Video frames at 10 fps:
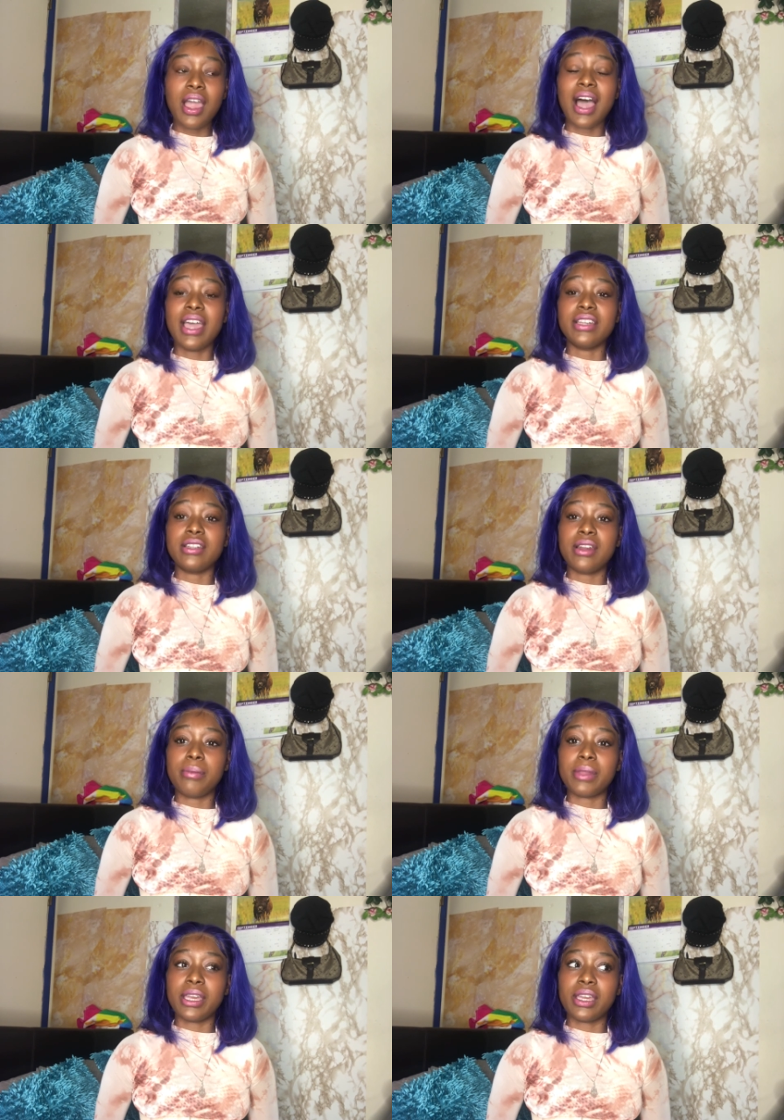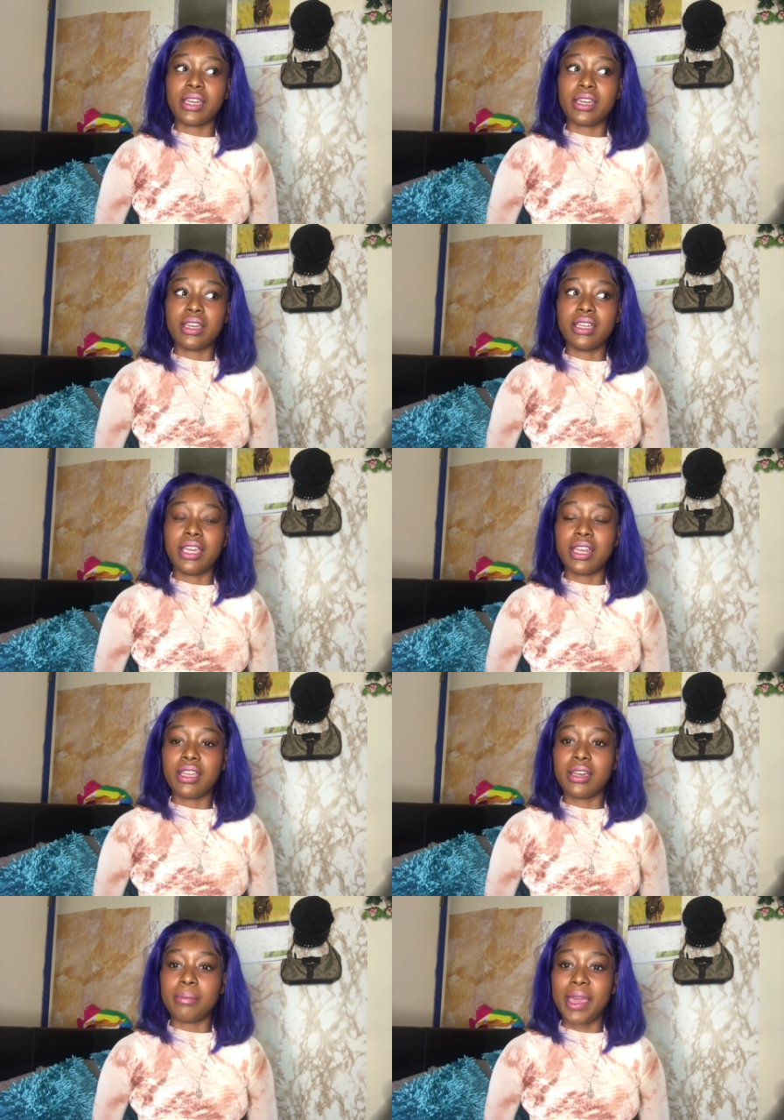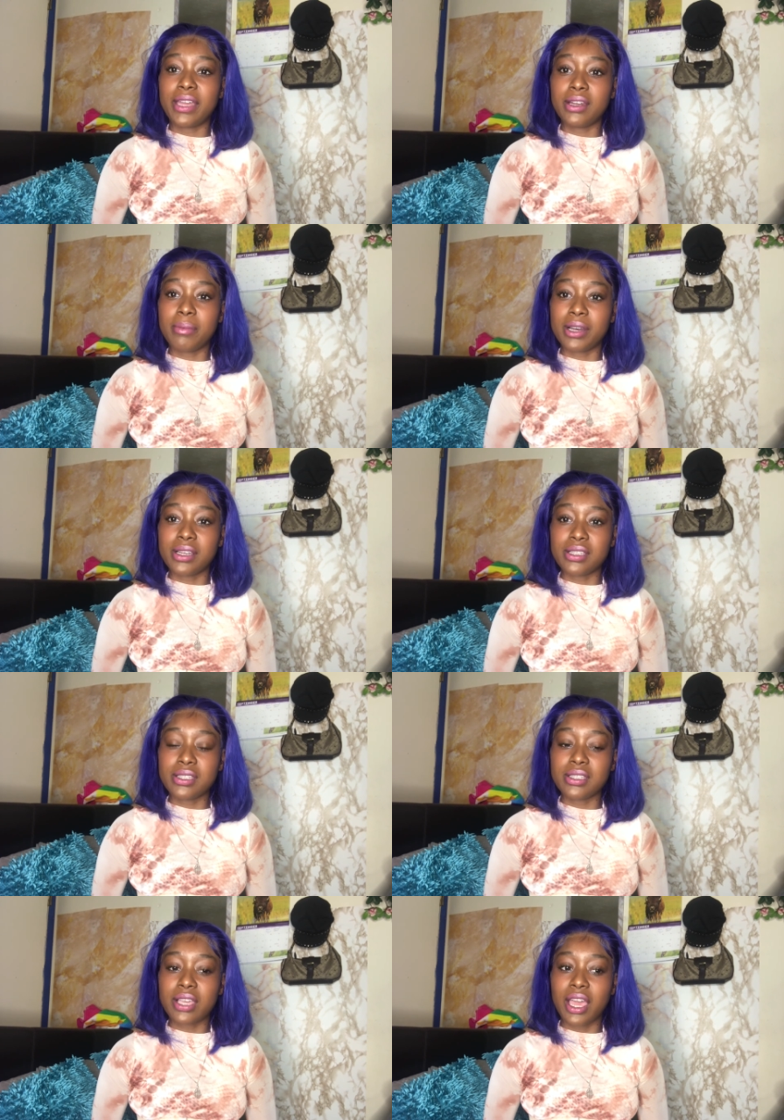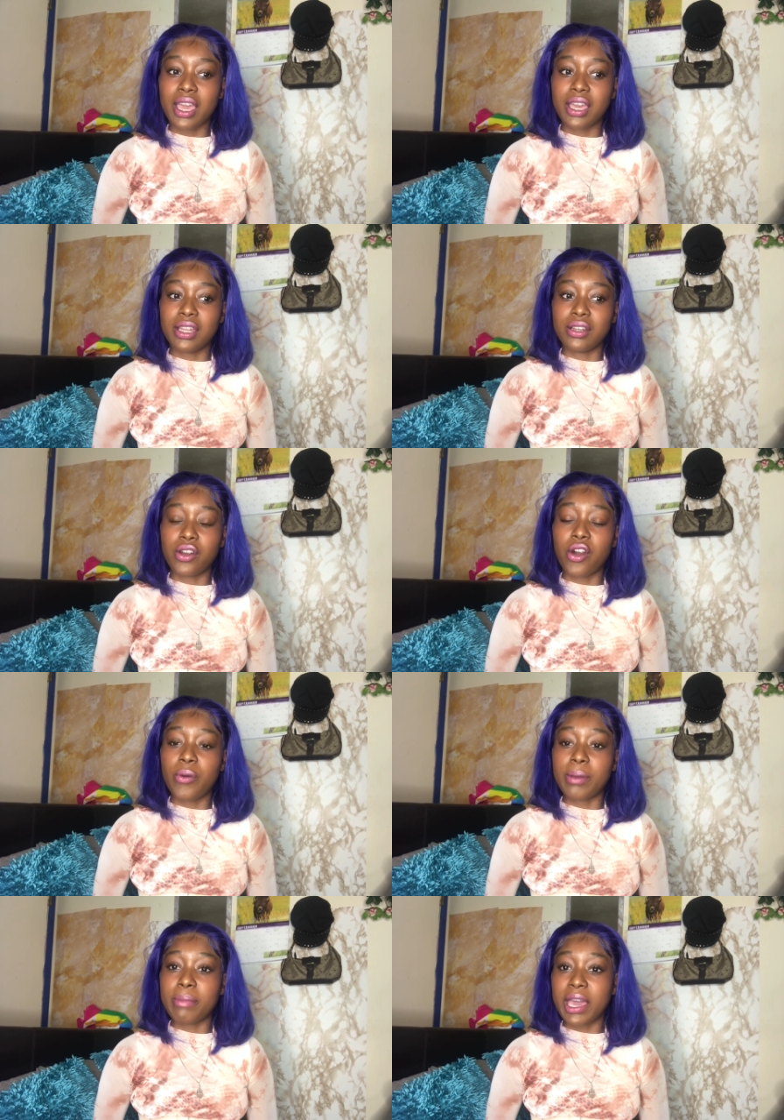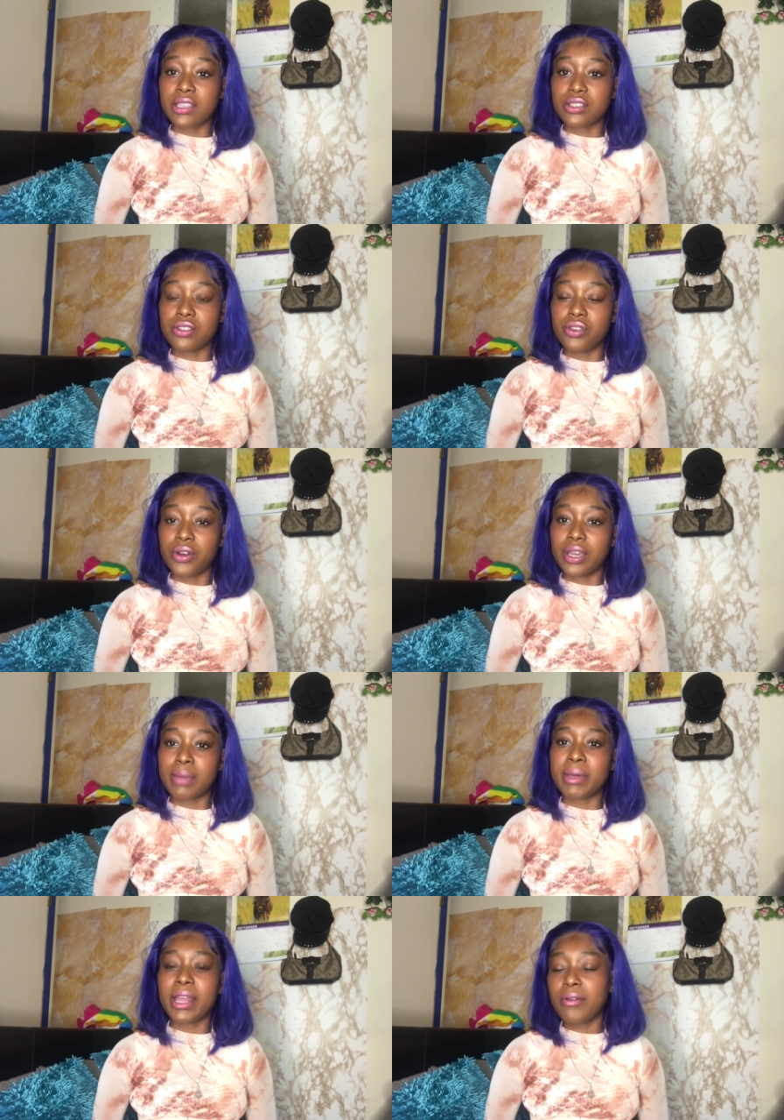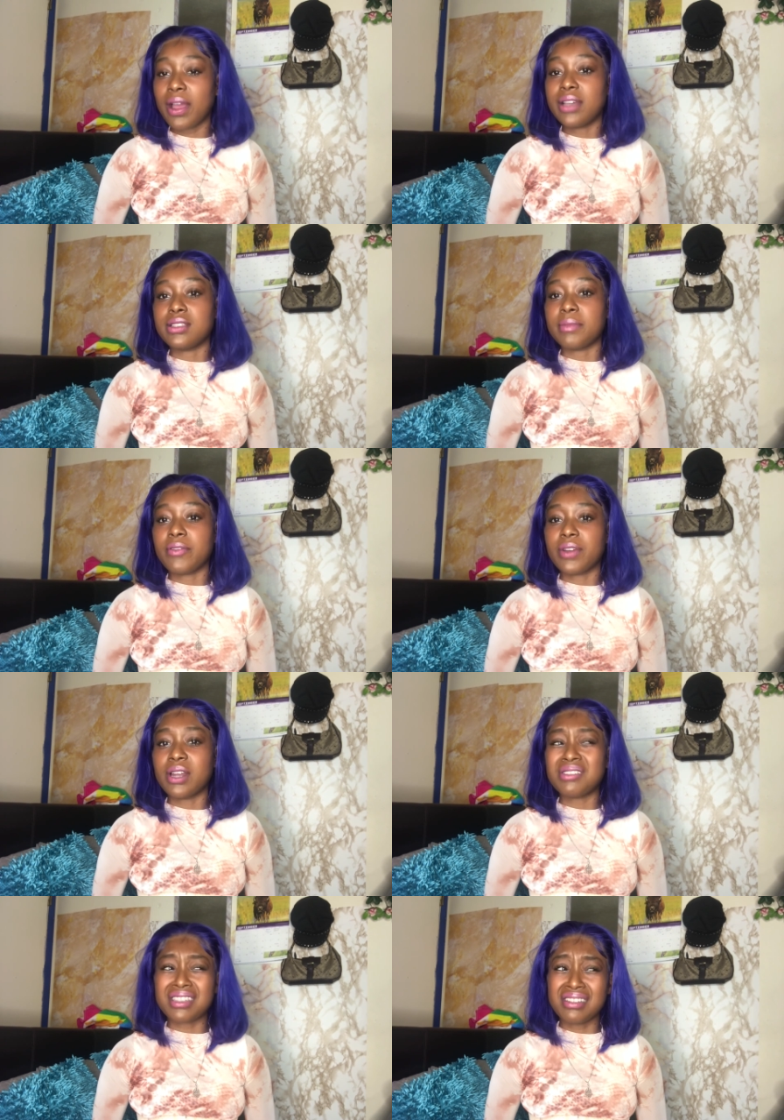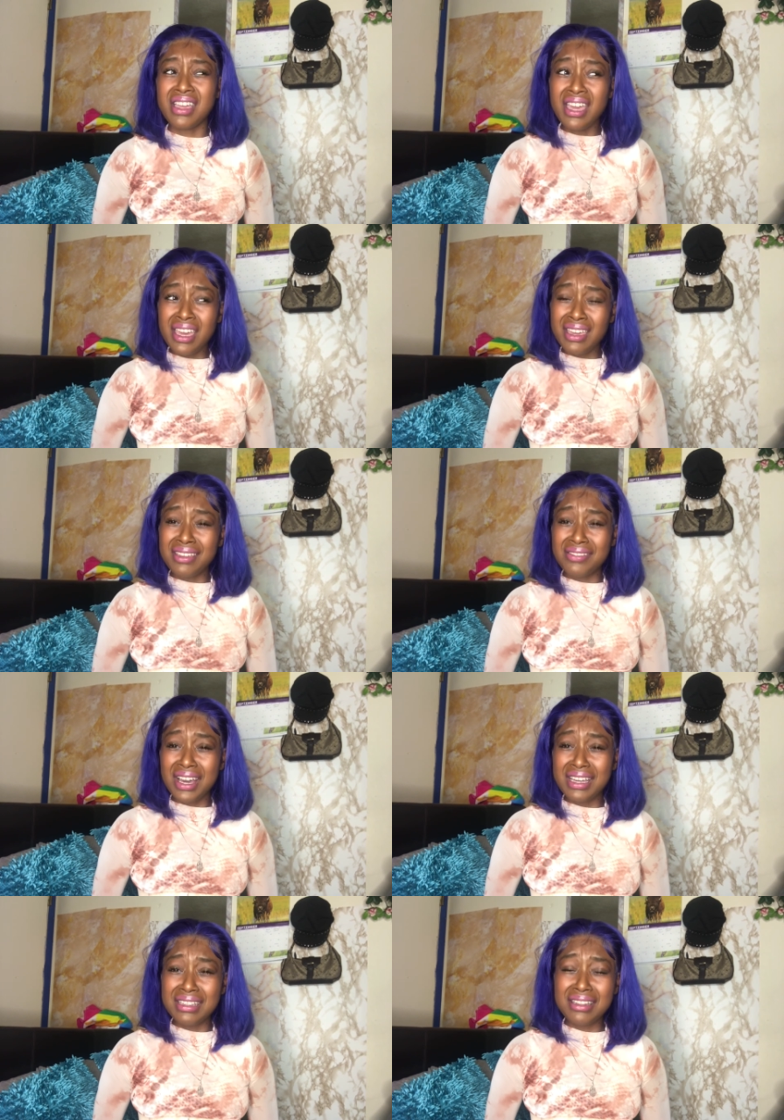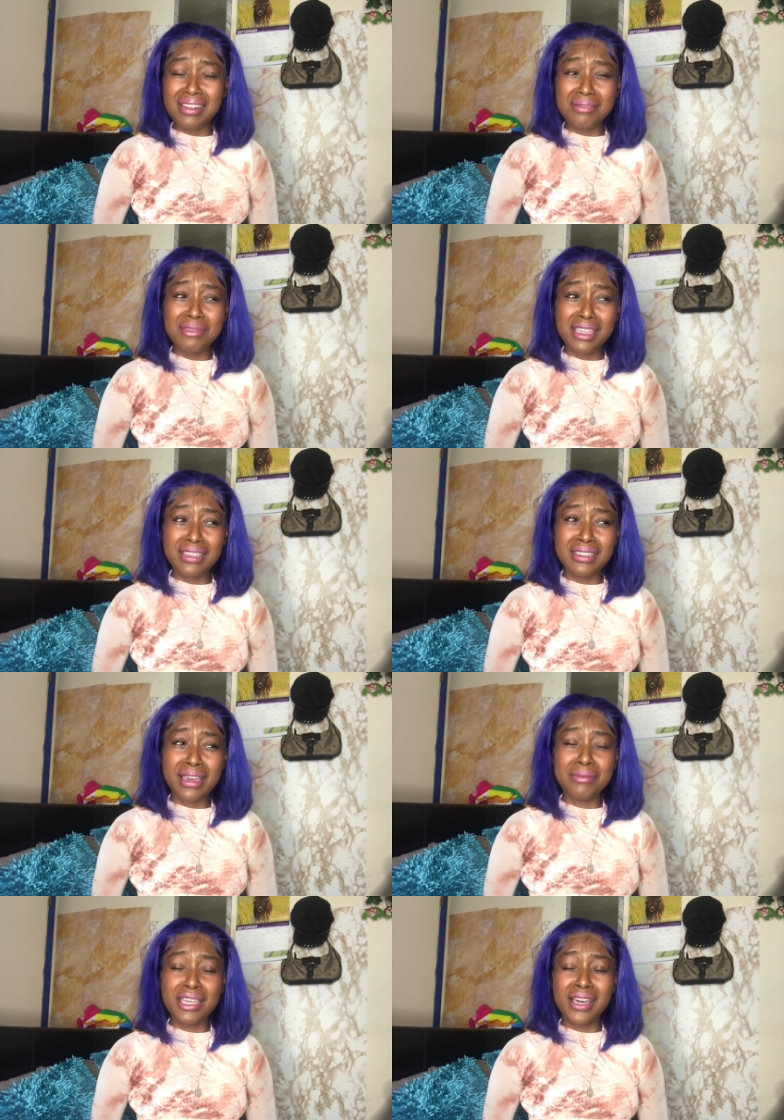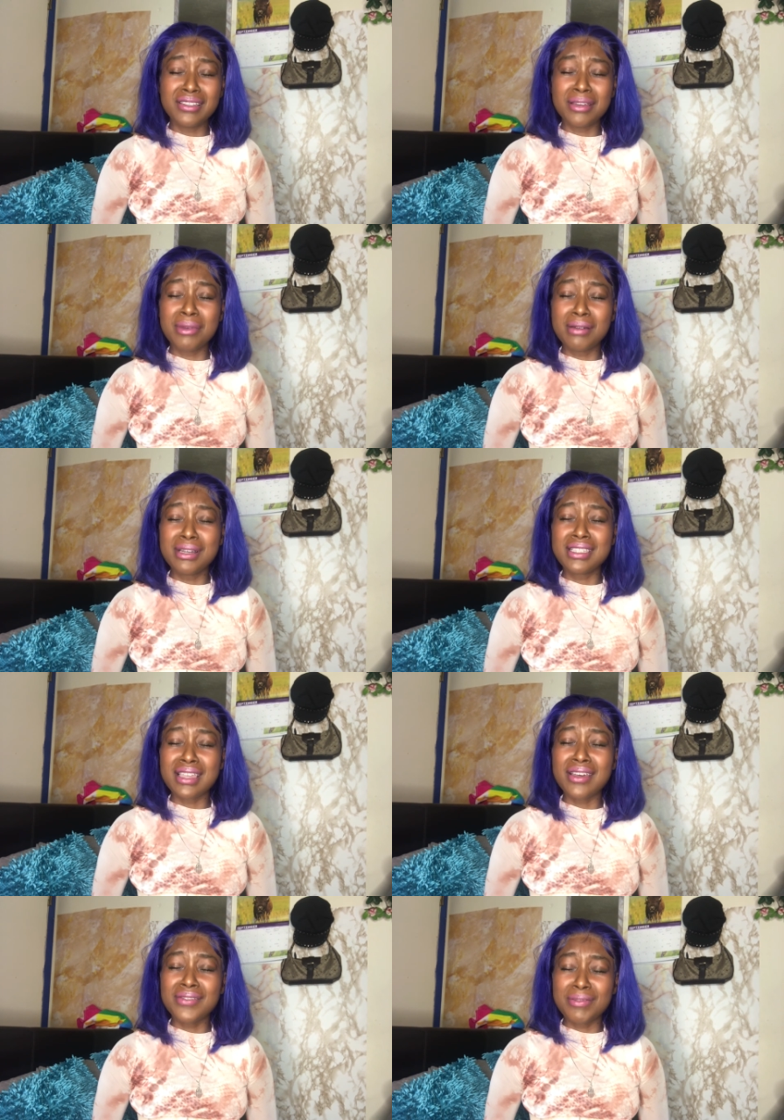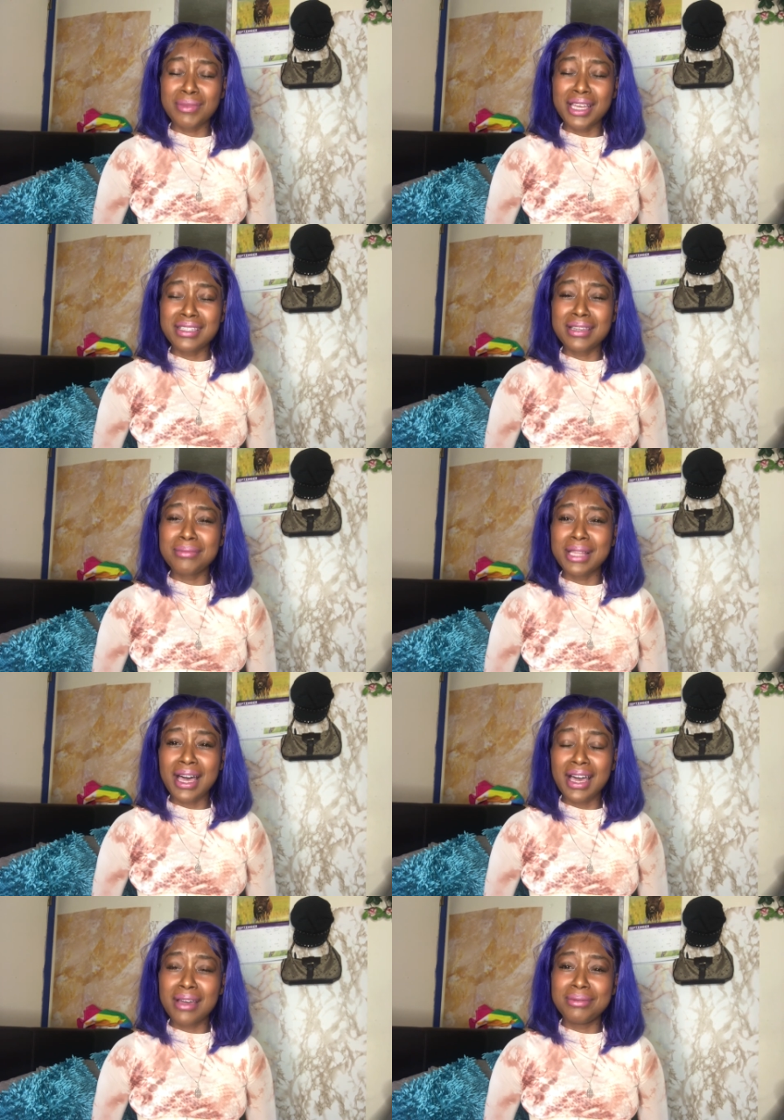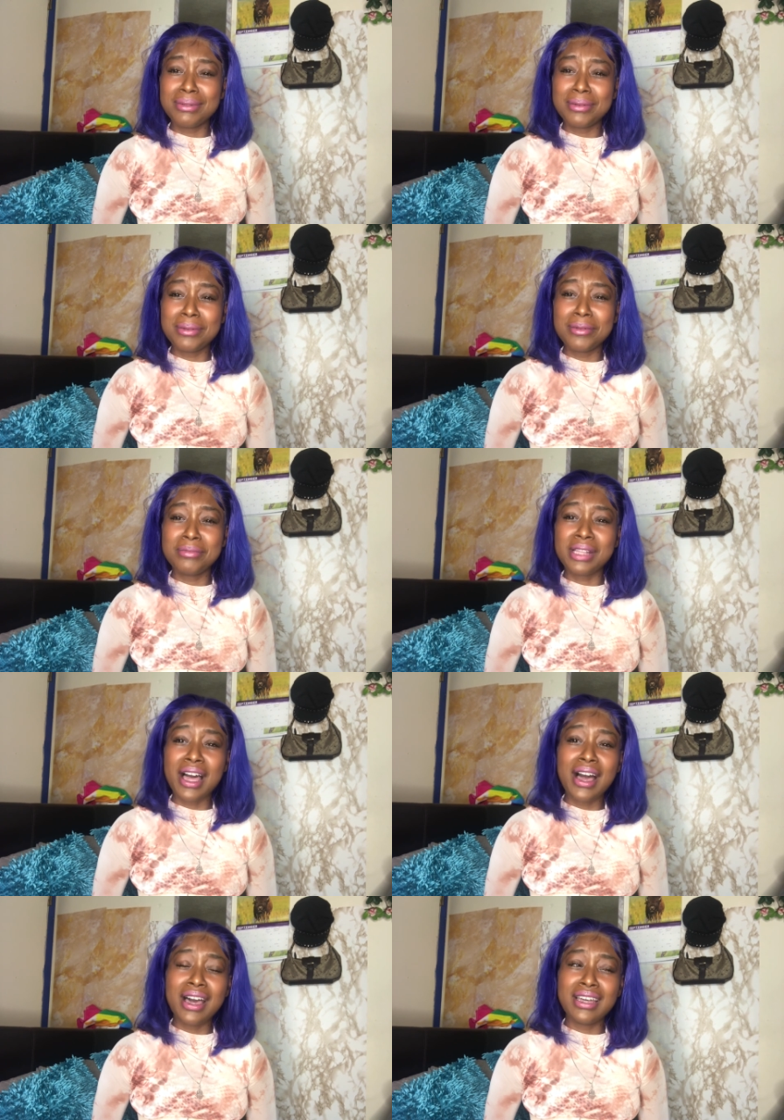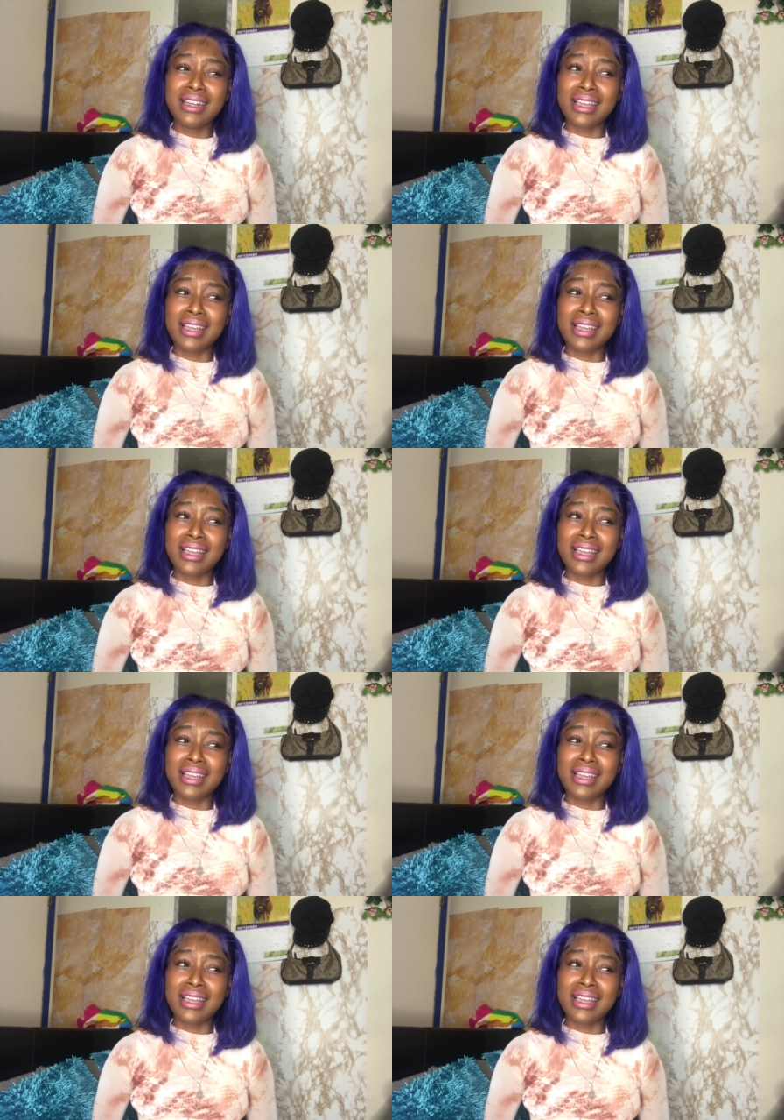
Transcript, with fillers: i ended up like getting a panda bus and going back to New York. But I cried to my friend. I was like, he wanted me, he got me out there by myself, and blah, blah, blah, blah, blah, blah, and I